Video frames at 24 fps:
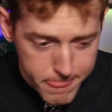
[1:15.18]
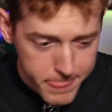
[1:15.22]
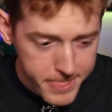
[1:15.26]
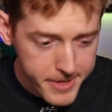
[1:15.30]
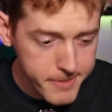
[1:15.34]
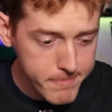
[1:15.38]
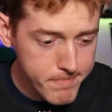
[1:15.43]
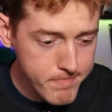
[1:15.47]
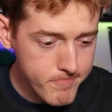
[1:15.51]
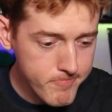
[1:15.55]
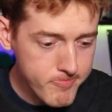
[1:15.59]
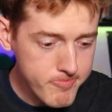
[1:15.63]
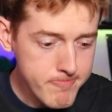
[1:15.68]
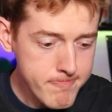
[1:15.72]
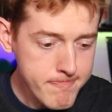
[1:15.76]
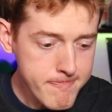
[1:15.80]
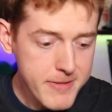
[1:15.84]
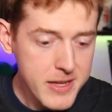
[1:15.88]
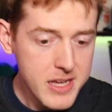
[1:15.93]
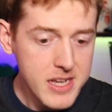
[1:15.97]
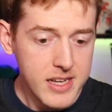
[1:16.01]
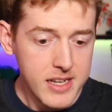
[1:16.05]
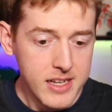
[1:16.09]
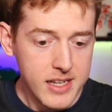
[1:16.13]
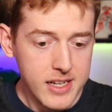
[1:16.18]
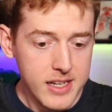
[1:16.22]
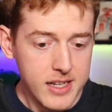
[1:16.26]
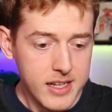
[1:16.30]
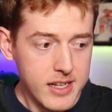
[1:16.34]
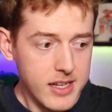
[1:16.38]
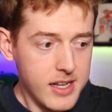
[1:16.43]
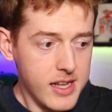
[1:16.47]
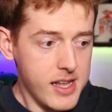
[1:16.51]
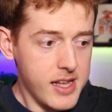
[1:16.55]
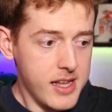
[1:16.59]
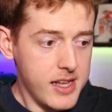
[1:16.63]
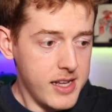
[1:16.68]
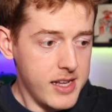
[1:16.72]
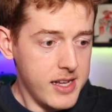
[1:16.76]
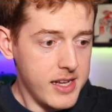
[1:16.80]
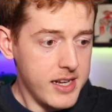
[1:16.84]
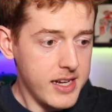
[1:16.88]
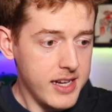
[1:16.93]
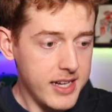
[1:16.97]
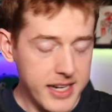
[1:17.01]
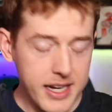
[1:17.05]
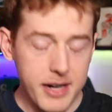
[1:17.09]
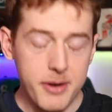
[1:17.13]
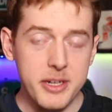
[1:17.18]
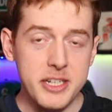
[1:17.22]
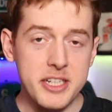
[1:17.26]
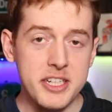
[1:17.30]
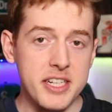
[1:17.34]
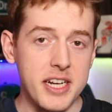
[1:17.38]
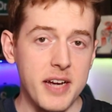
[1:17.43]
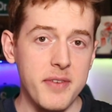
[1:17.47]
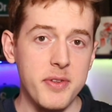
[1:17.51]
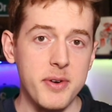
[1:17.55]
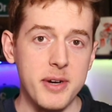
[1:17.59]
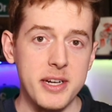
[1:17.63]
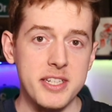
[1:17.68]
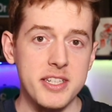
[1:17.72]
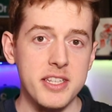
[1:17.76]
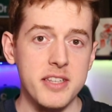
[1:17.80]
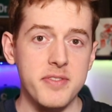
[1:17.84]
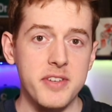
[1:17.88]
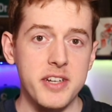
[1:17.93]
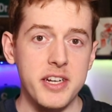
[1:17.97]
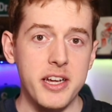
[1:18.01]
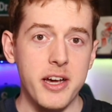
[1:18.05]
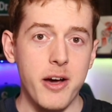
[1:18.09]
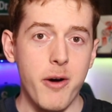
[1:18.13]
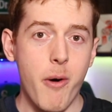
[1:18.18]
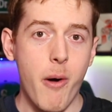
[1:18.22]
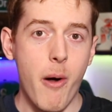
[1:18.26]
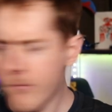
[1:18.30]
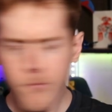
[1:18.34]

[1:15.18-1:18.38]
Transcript: And now we just have the rest of the video.